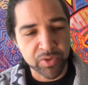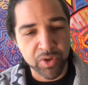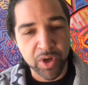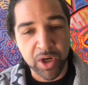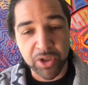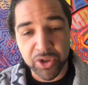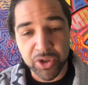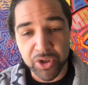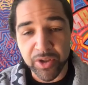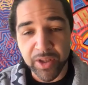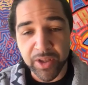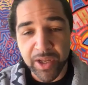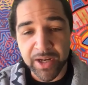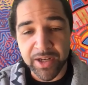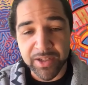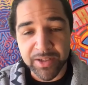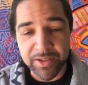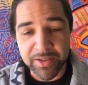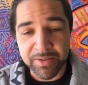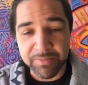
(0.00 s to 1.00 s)
structure
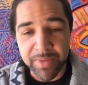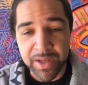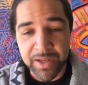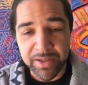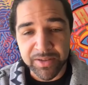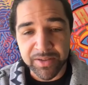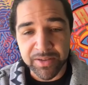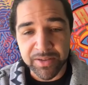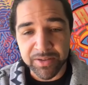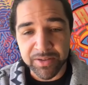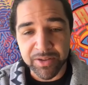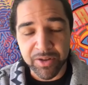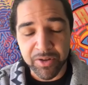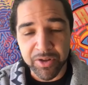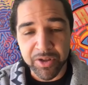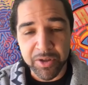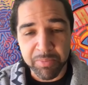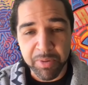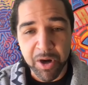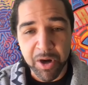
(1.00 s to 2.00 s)
that is meant to, you
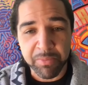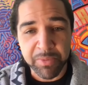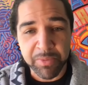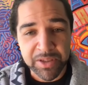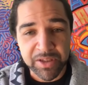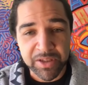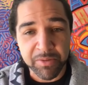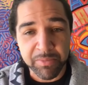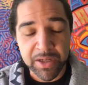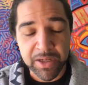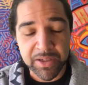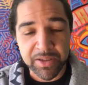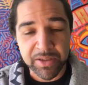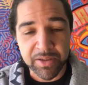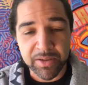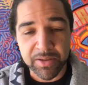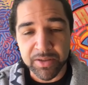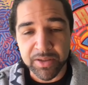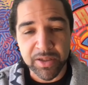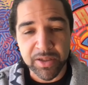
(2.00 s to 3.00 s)
know, the departments that are meant
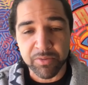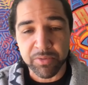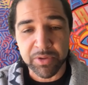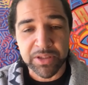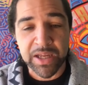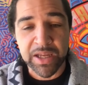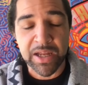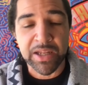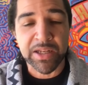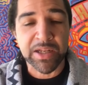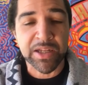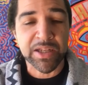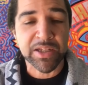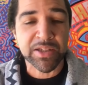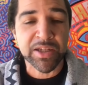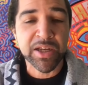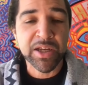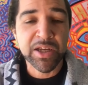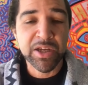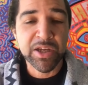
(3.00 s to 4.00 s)
to deal with that. And
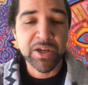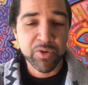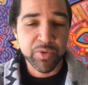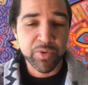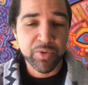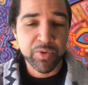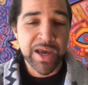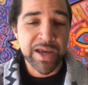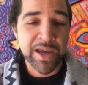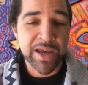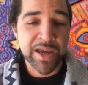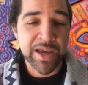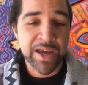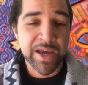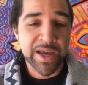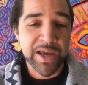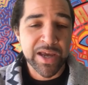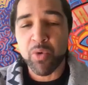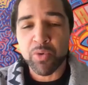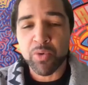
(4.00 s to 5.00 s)
we asked him,
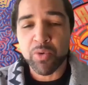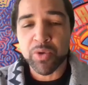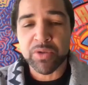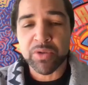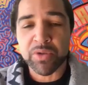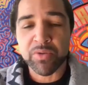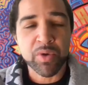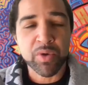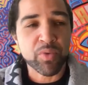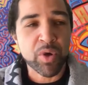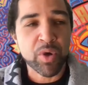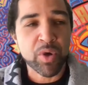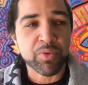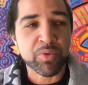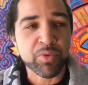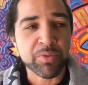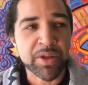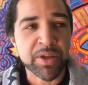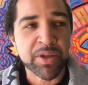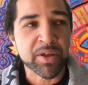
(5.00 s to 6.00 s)
you know,
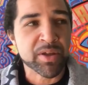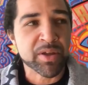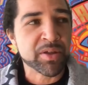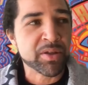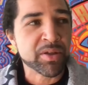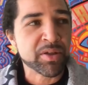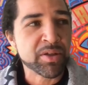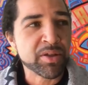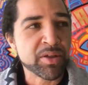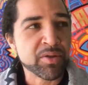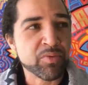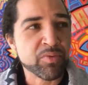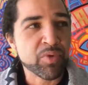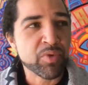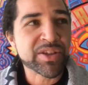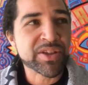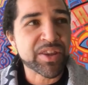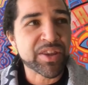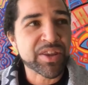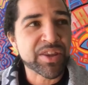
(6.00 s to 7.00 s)

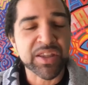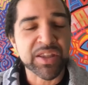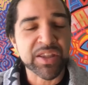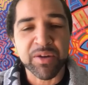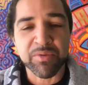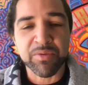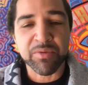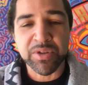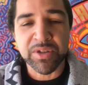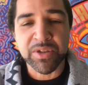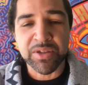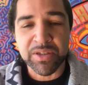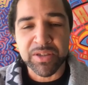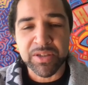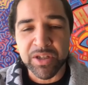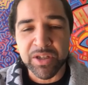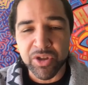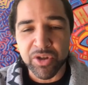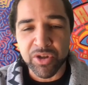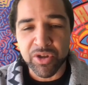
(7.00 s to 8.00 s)
what's the thing that was,
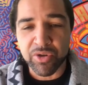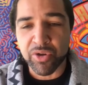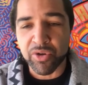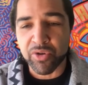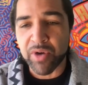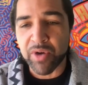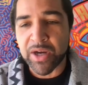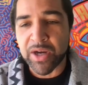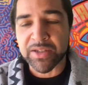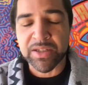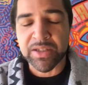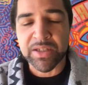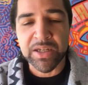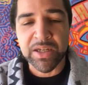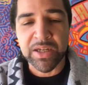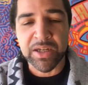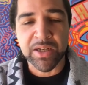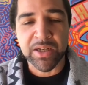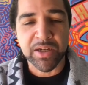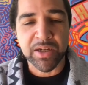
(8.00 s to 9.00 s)
you know, your greatest
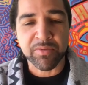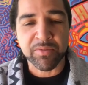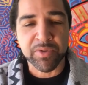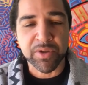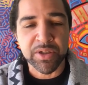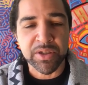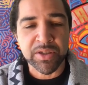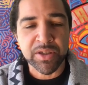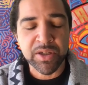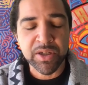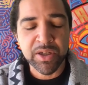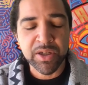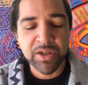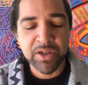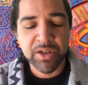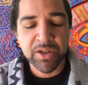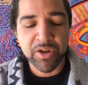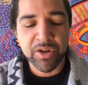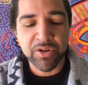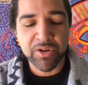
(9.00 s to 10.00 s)
need? And it was,
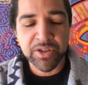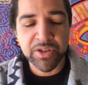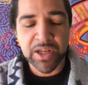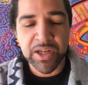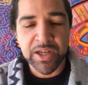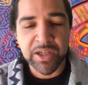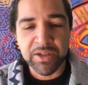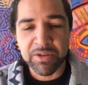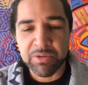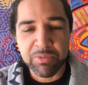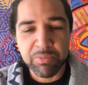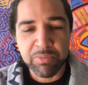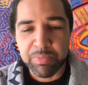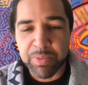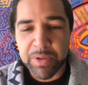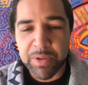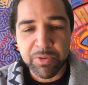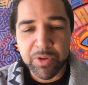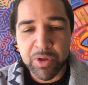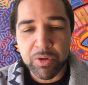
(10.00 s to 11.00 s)
you know, he's like,
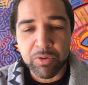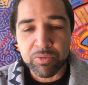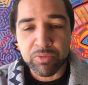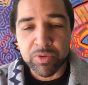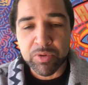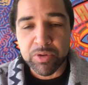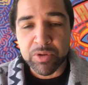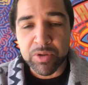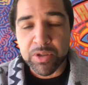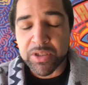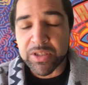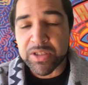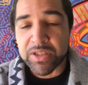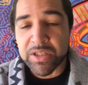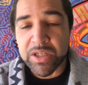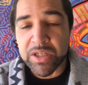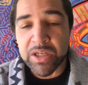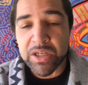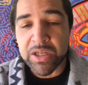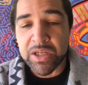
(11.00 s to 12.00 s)
people don't
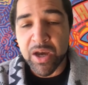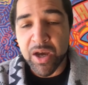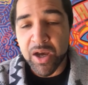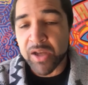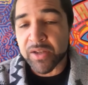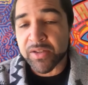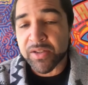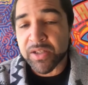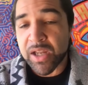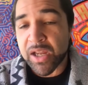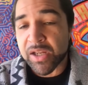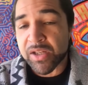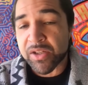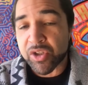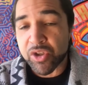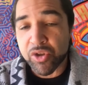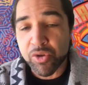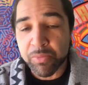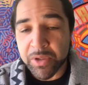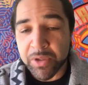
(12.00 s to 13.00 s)
see us
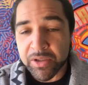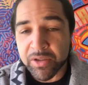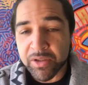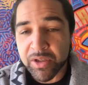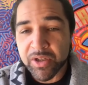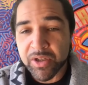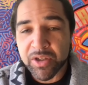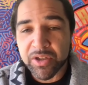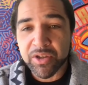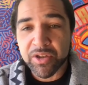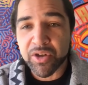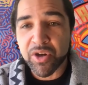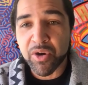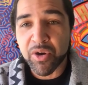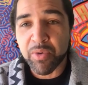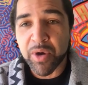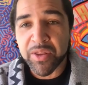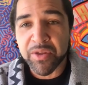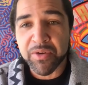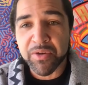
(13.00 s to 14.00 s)
as human, you
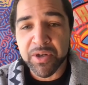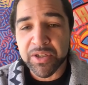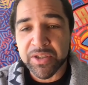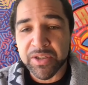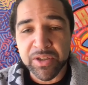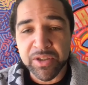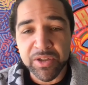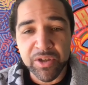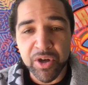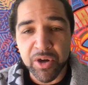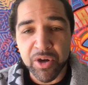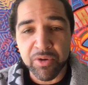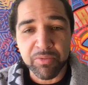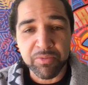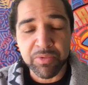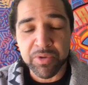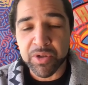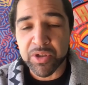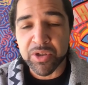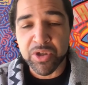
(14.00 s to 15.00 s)
know, whether it's, you
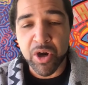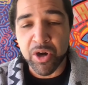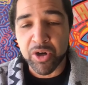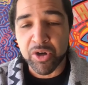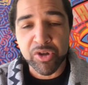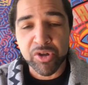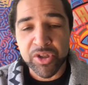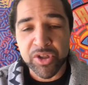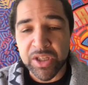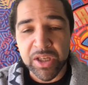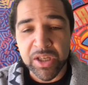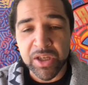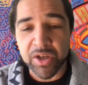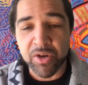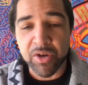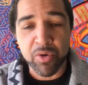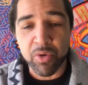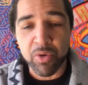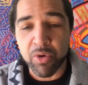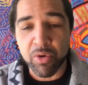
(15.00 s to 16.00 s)
know, darker
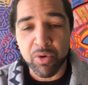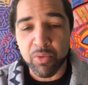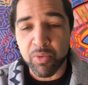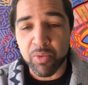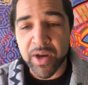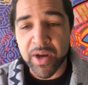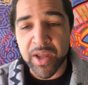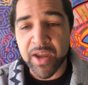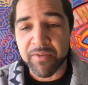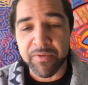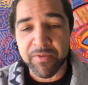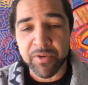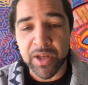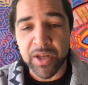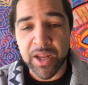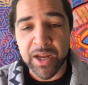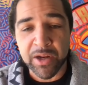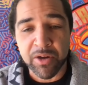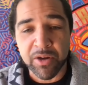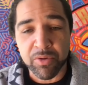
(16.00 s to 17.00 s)
skin or
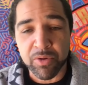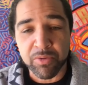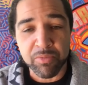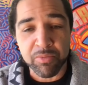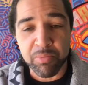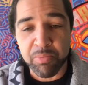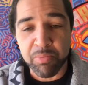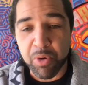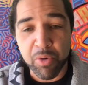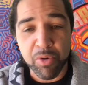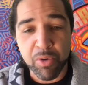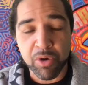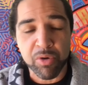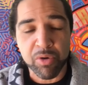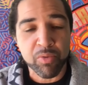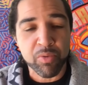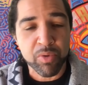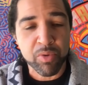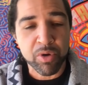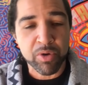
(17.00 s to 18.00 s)
whatever, like, or
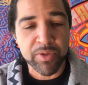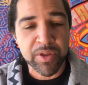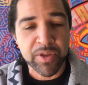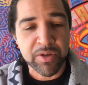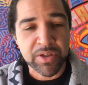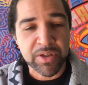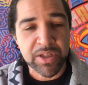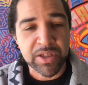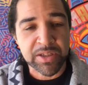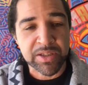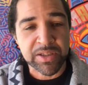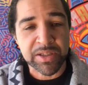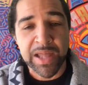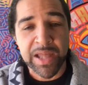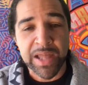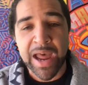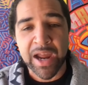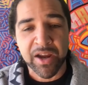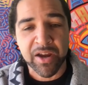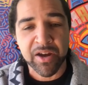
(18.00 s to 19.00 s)
poor, or there's this
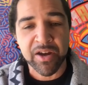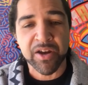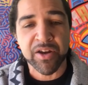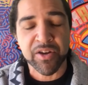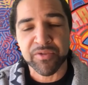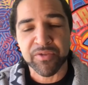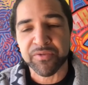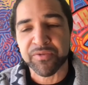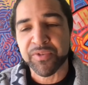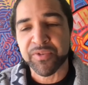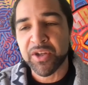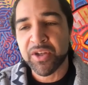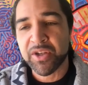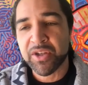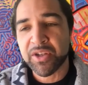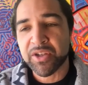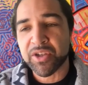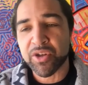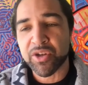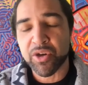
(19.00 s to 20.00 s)
lack of,
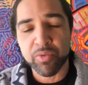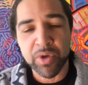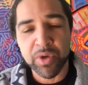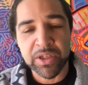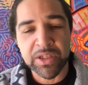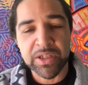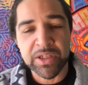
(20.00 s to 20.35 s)
you know,